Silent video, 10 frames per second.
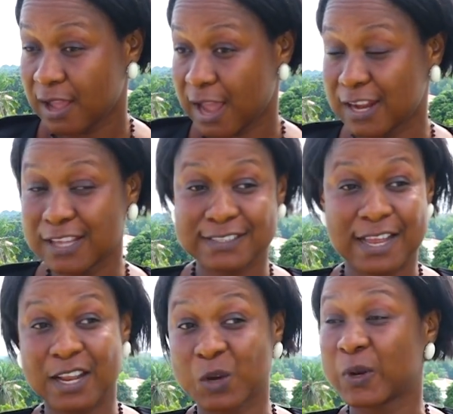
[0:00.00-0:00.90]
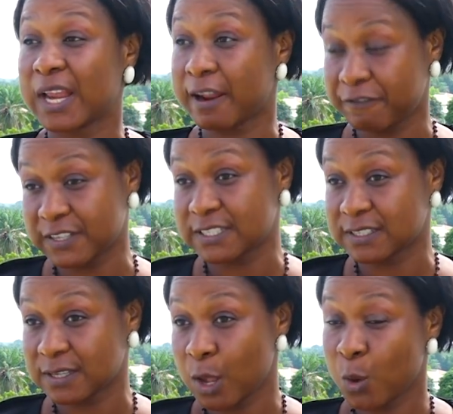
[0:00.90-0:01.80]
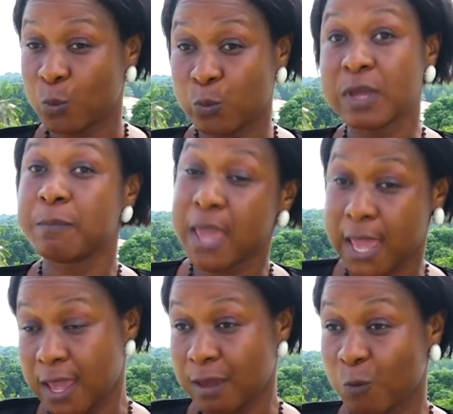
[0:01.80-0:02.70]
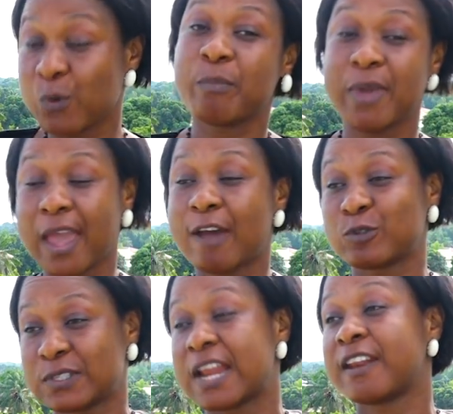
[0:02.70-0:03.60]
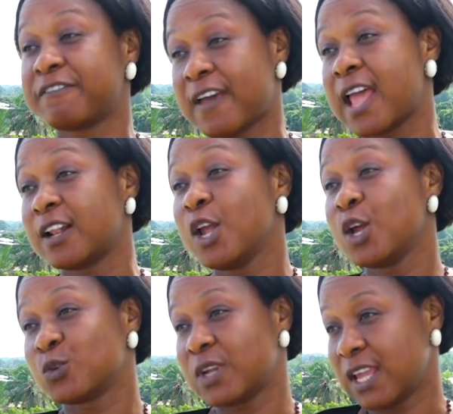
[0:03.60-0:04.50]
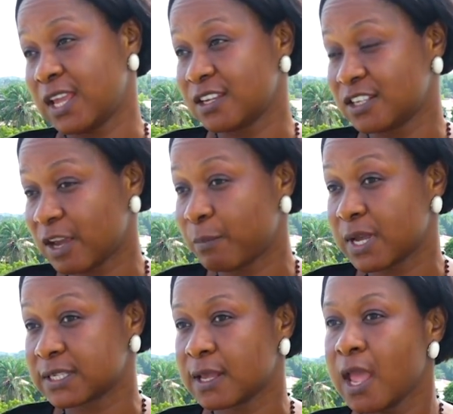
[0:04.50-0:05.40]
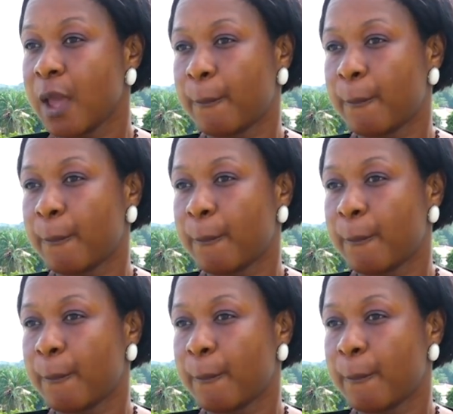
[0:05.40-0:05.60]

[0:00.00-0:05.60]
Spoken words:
And he said that with emphasis, we may have to send the file to the AG chambers.